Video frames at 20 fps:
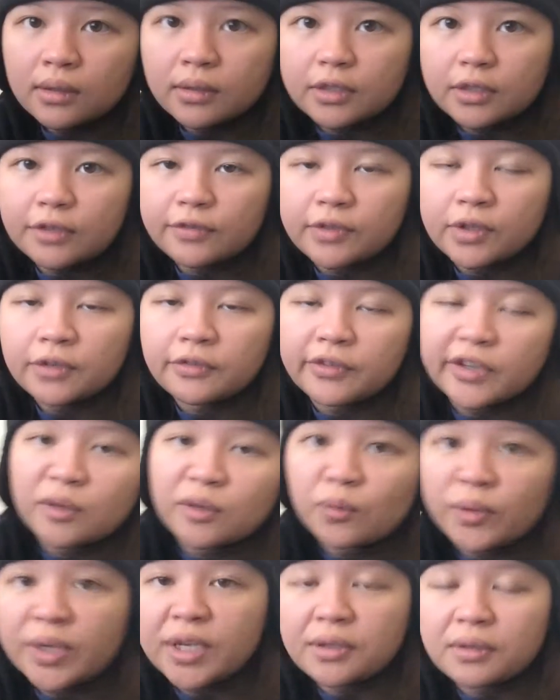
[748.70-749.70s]
even if I
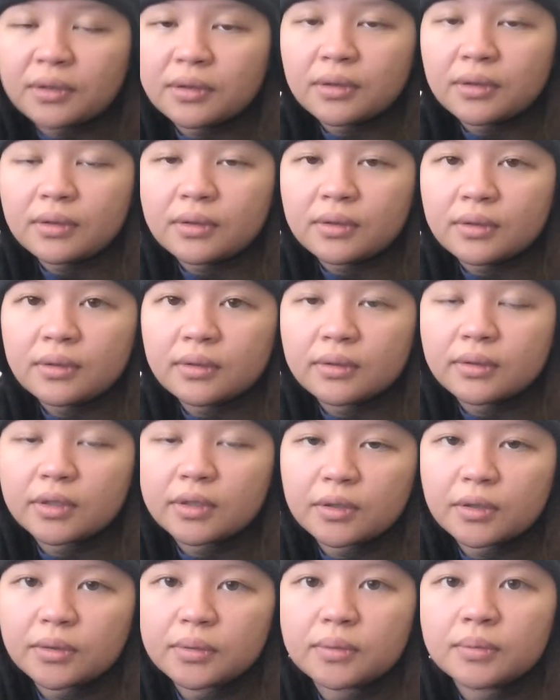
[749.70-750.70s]
wait,
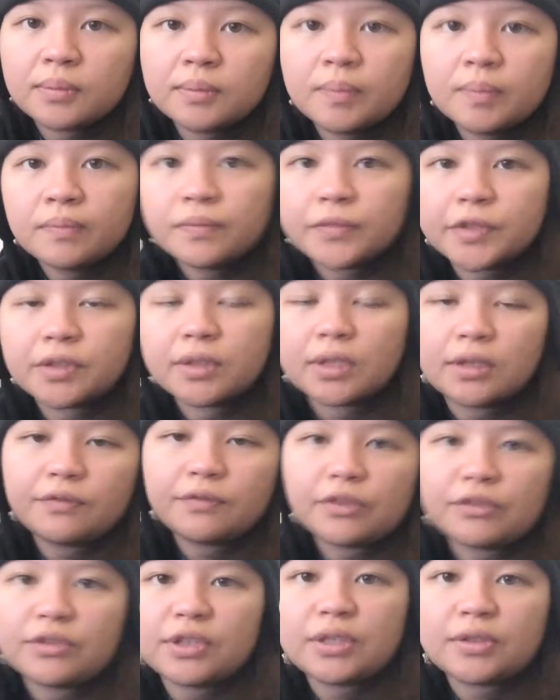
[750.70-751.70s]
you know,
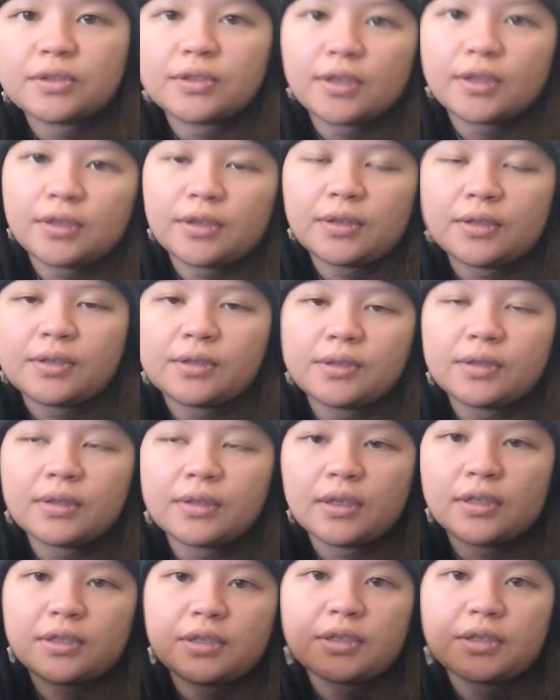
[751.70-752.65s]
10-15 seconds I